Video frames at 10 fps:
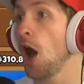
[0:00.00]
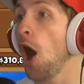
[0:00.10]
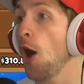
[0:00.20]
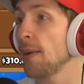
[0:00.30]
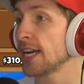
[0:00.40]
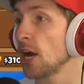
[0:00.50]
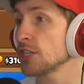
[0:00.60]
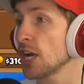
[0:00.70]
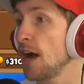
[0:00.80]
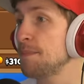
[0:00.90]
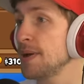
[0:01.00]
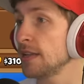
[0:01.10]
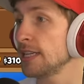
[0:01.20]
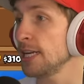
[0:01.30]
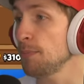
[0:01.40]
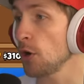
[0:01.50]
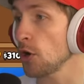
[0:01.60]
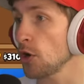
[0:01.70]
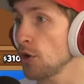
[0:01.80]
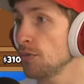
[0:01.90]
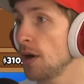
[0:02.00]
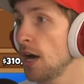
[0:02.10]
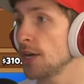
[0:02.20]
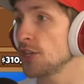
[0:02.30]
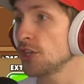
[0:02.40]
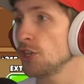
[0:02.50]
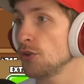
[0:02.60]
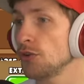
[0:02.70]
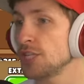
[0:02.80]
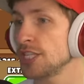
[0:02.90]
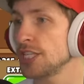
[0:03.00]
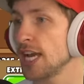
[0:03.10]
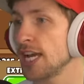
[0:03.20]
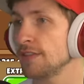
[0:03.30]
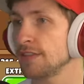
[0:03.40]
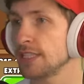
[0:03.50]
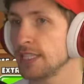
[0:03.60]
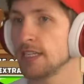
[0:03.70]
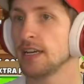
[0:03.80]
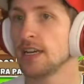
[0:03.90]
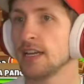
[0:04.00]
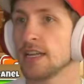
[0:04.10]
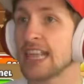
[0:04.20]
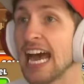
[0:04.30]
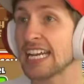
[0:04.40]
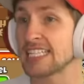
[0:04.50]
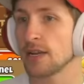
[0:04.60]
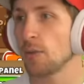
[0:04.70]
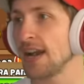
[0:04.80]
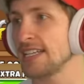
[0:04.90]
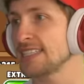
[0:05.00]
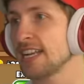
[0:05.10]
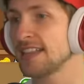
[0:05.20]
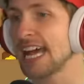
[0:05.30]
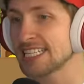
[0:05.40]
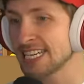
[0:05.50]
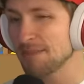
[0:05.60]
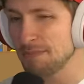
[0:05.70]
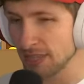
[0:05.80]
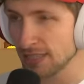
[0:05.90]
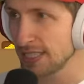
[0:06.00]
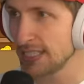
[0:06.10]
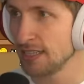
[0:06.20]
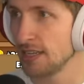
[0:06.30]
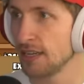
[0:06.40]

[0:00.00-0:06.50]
Oh my gosh, ability perma UCAV that is, wait, that's an ability?